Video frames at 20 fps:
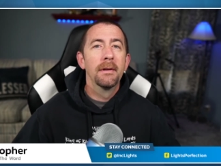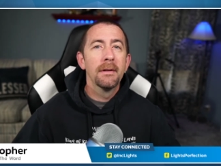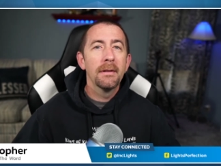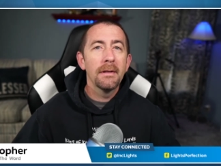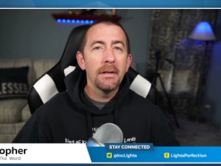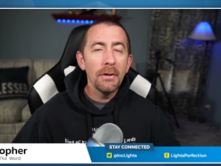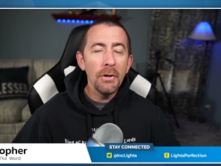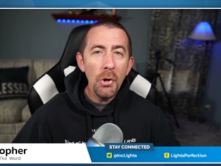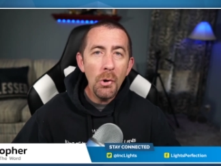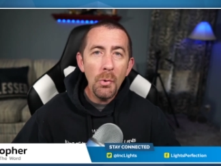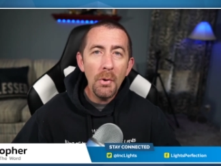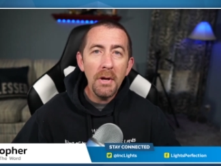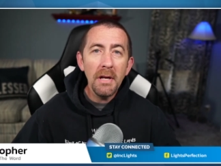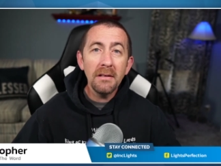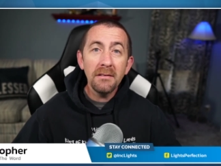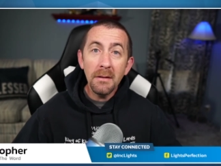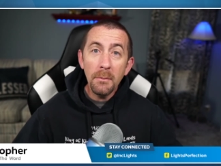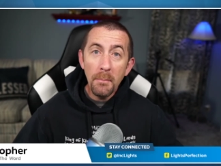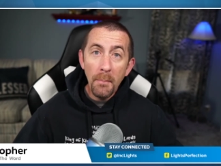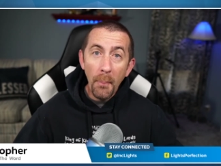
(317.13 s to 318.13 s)
You know,
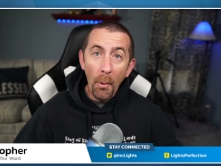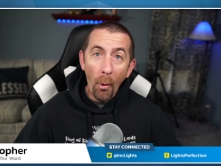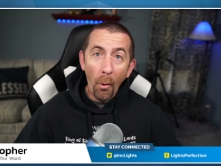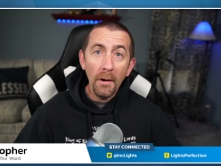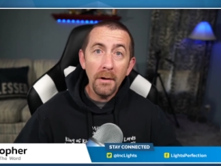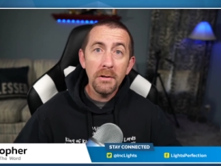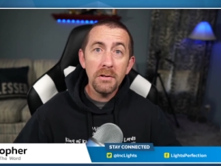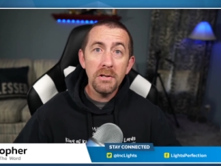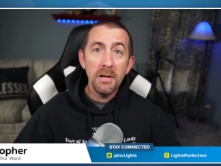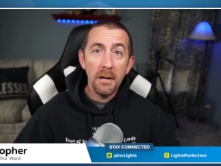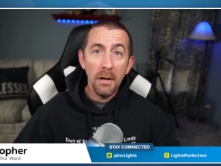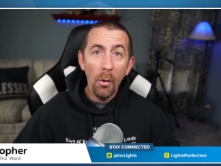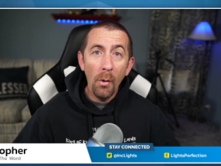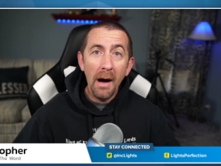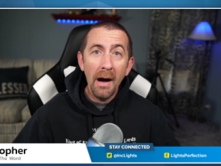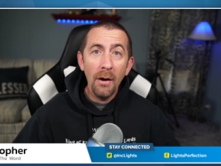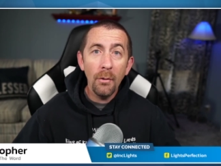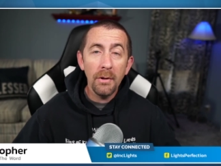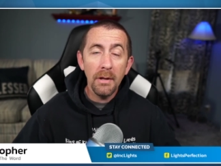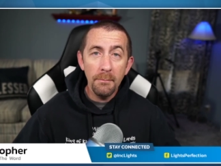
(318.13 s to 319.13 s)
it's important to go
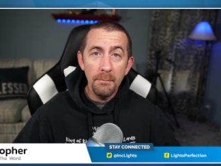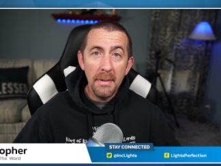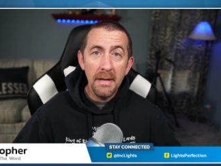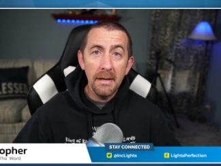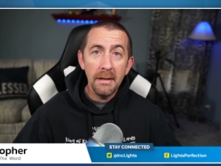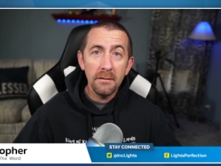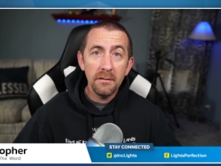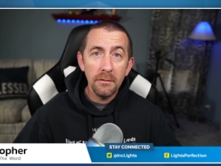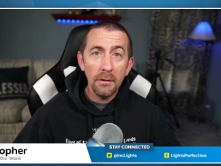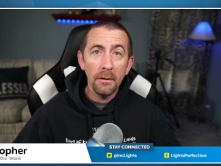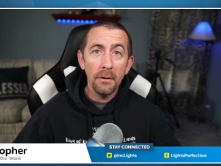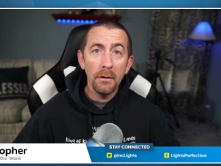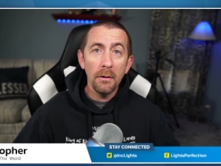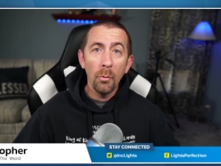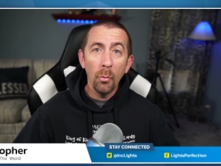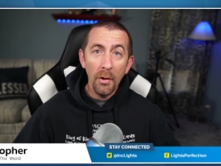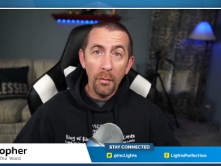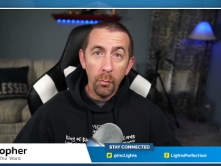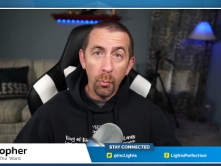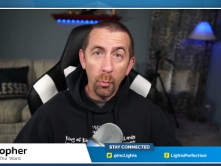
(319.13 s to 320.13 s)
out and minister
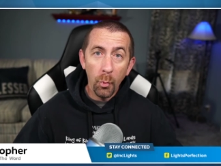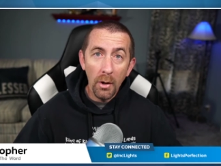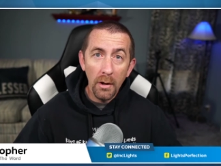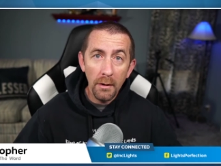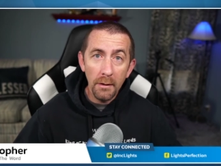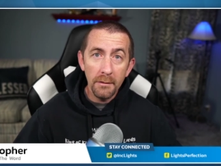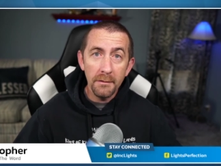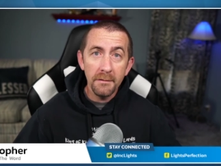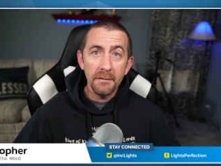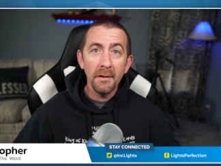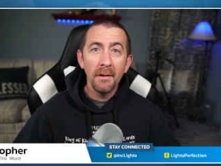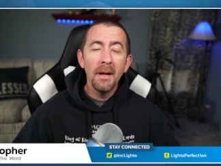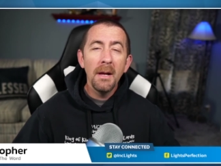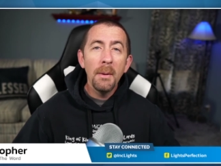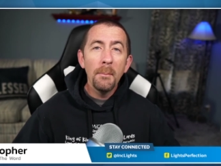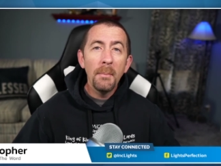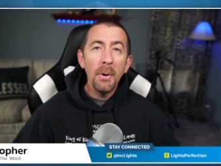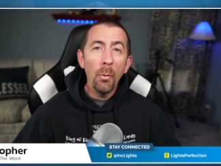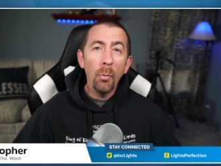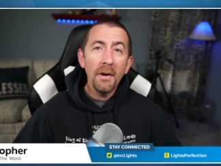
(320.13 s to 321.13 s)
with words,
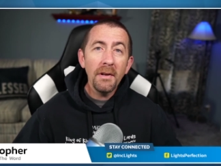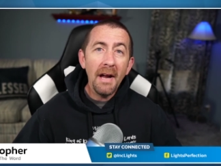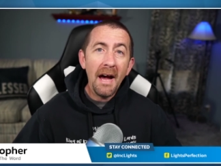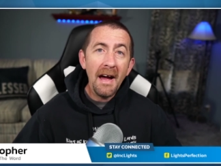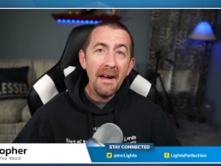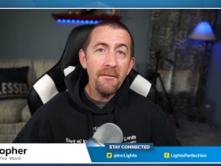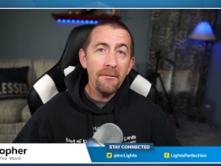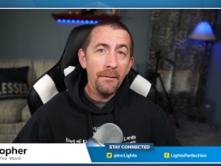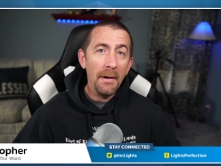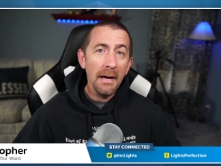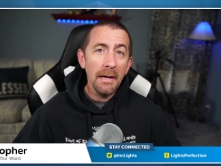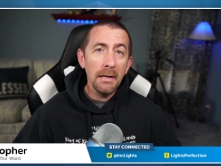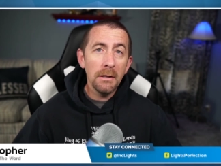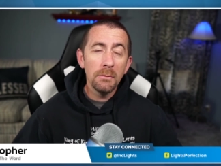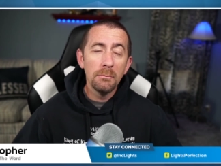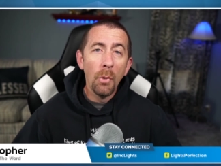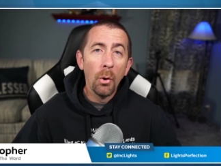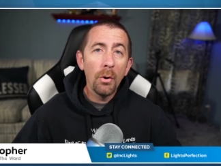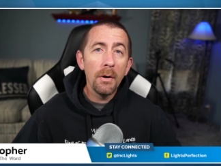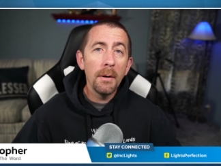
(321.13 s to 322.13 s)
but what I find
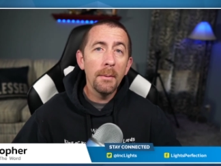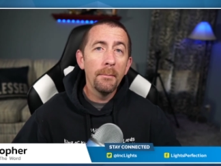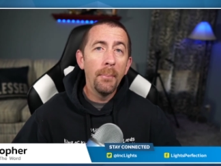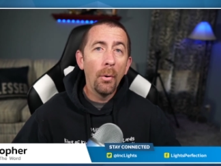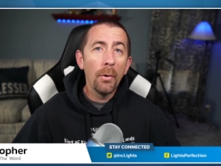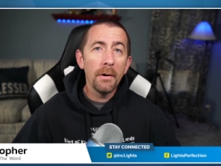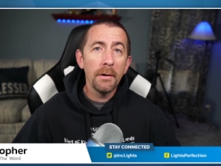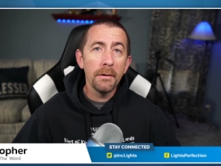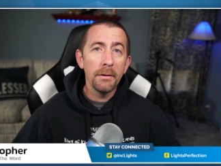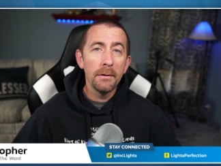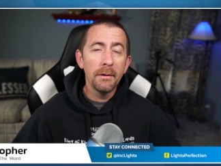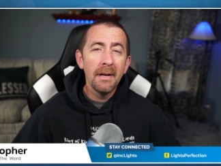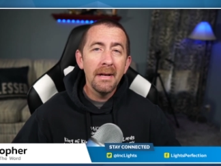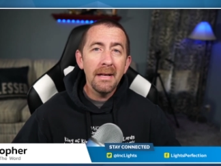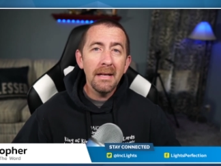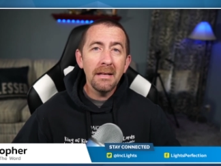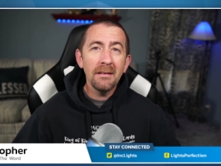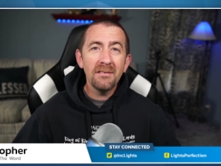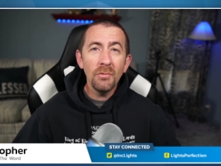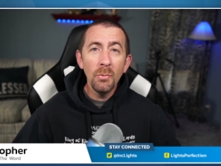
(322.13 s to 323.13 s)
more important
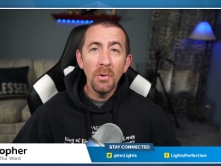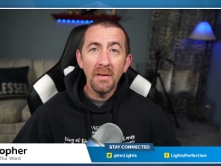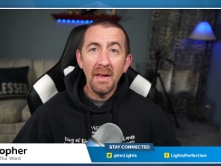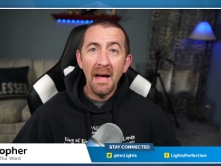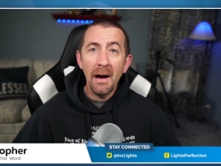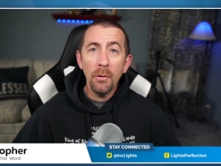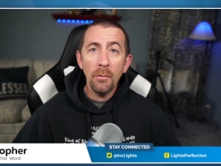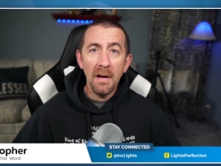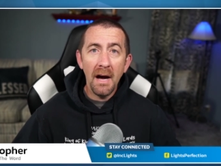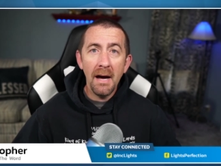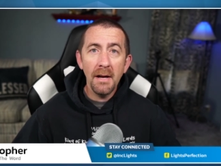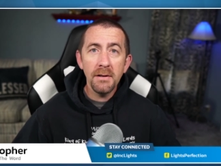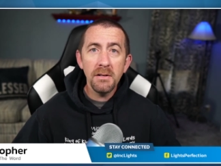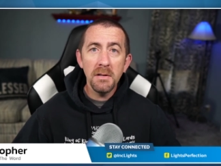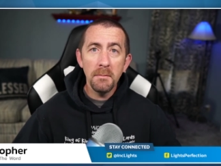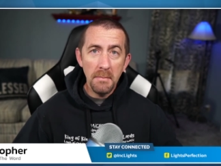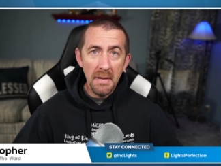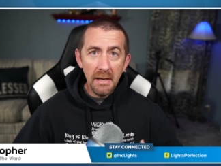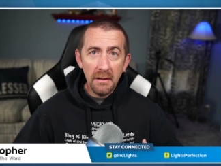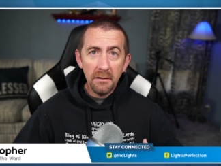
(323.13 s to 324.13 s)
is to allow God to
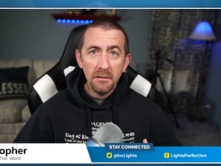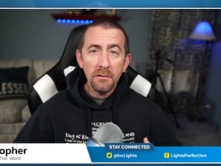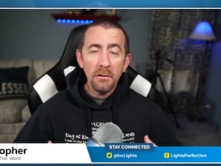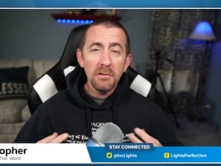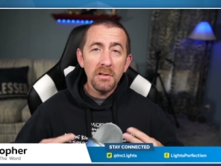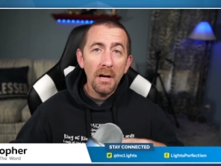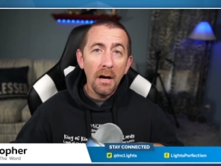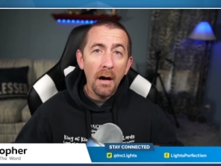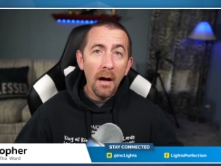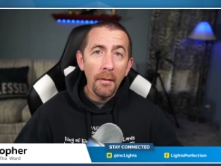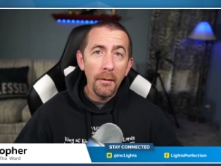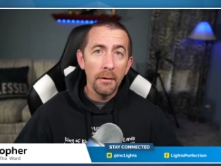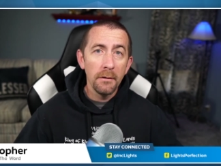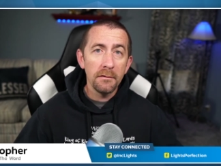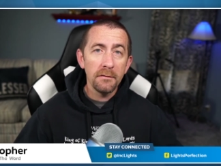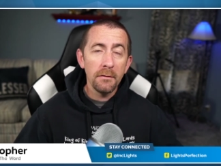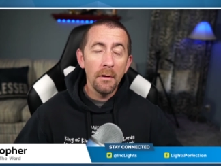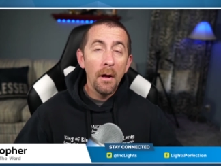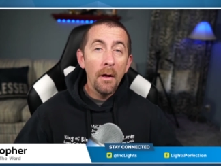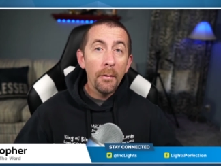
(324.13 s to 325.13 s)
minister to
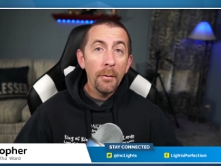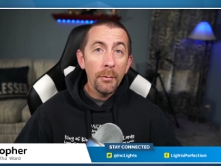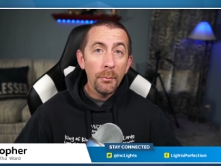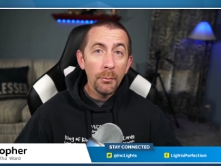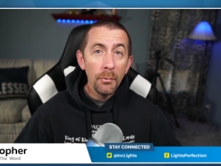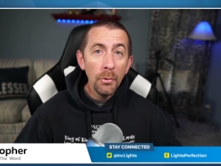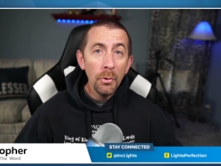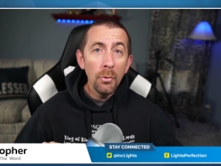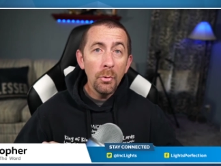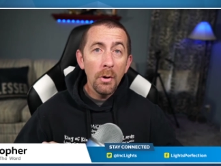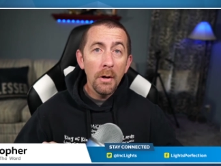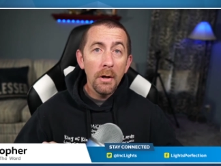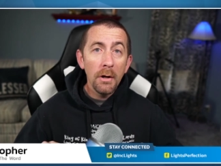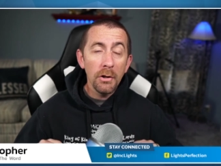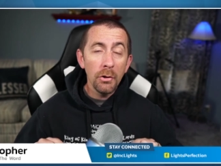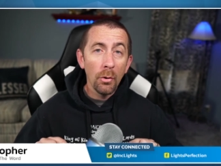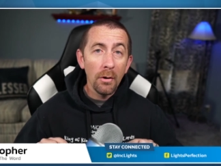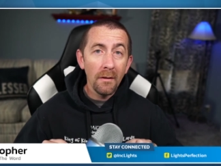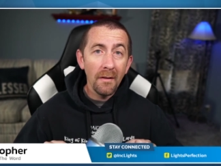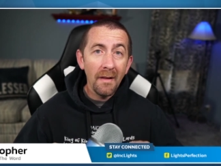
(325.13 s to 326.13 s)
others through
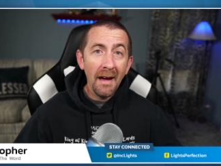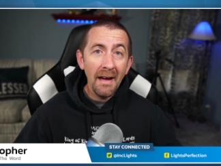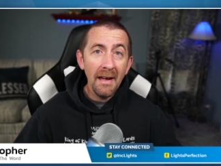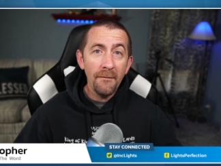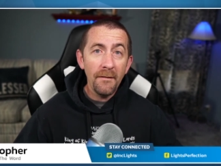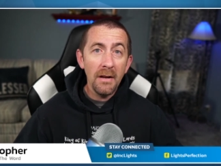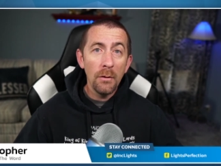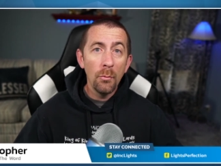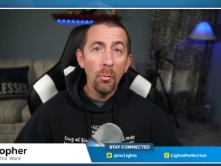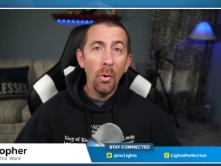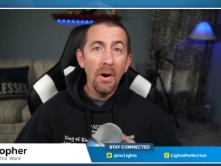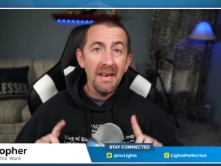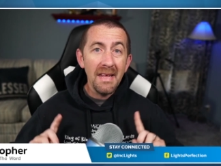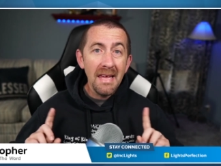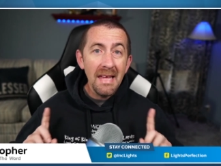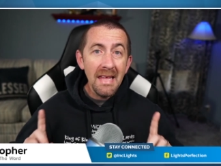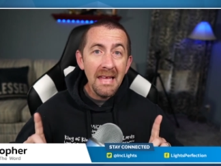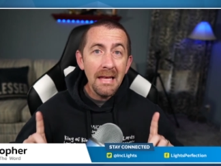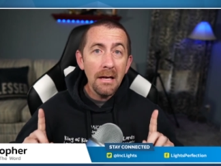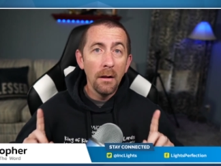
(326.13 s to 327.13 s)
your life and what
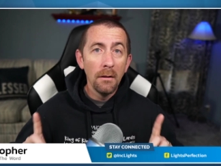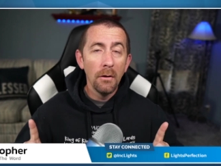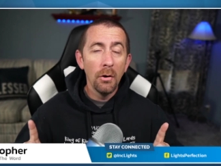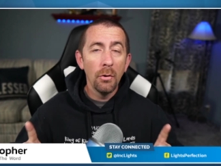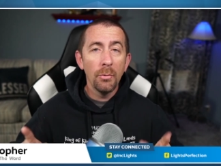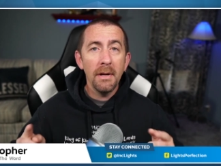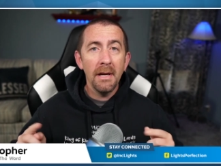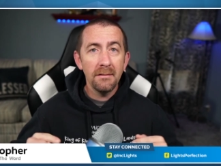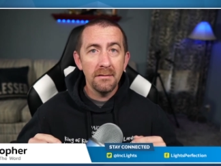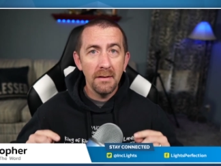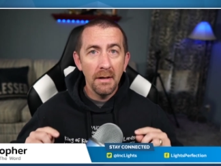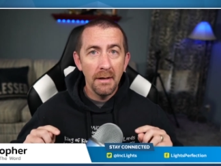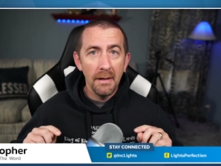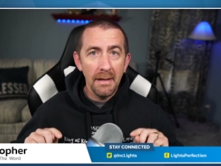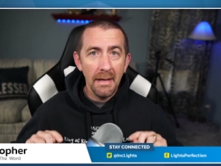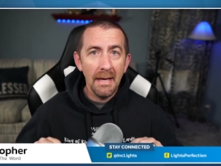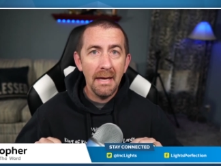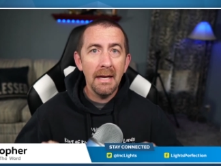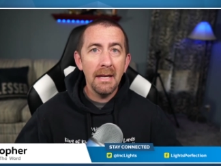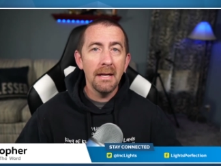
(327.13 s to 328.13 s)
He alone has done
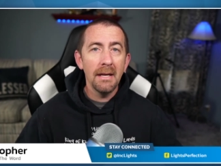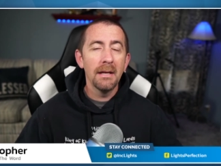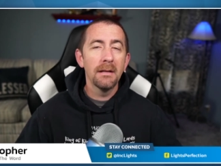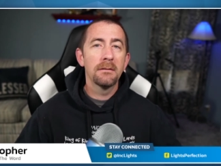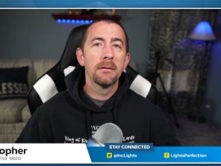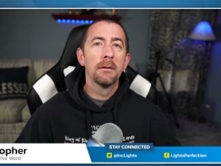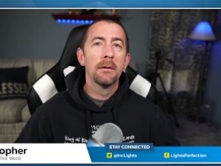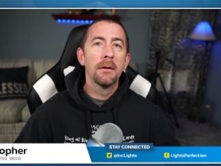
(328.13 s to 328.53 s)
in it.